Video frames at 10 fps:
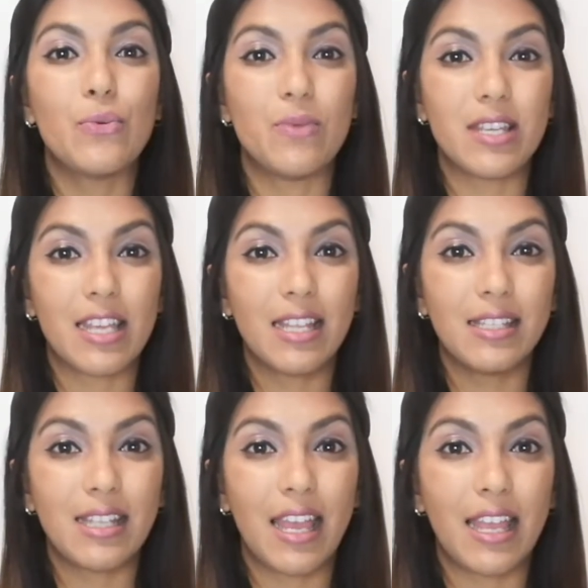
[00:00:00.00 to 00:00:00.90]
We can
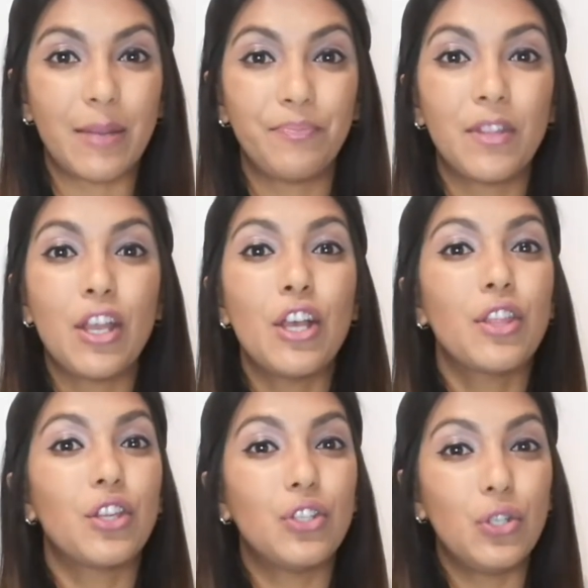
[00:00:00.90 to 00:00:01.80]
say,
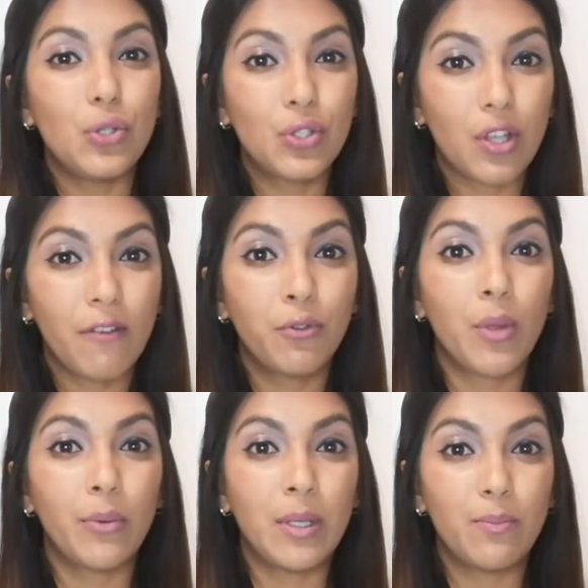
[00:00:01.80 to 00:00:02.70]
"The new
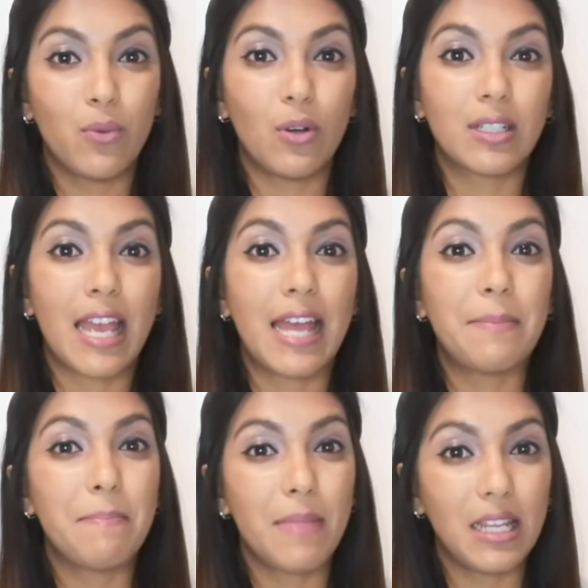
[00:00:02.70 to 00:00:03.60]
software we bought
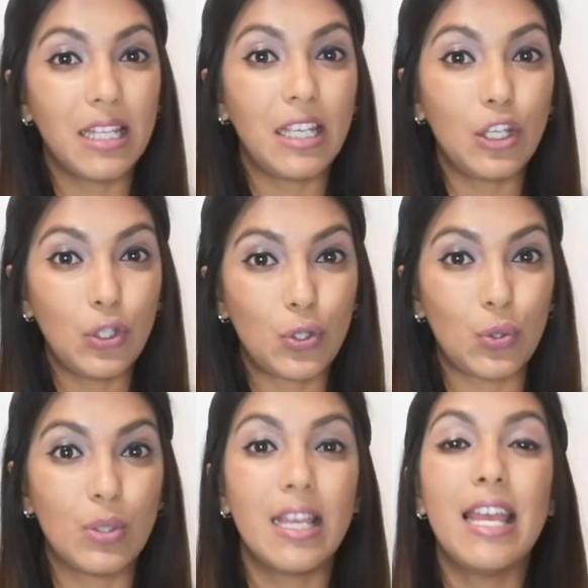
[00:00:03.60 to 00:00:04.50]
had many
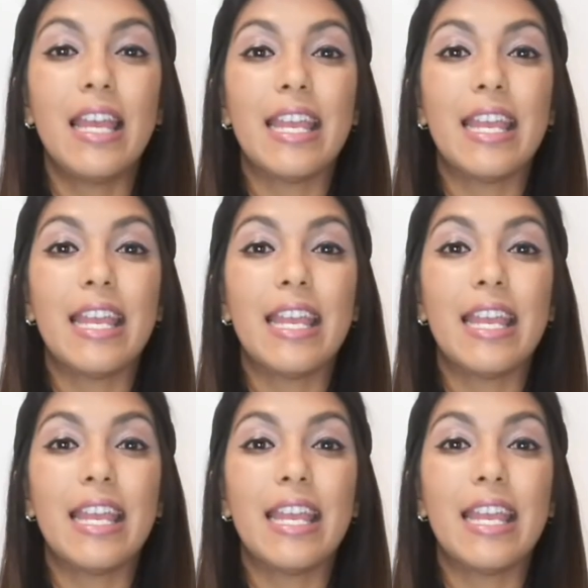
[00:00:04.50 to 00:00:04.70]
issues,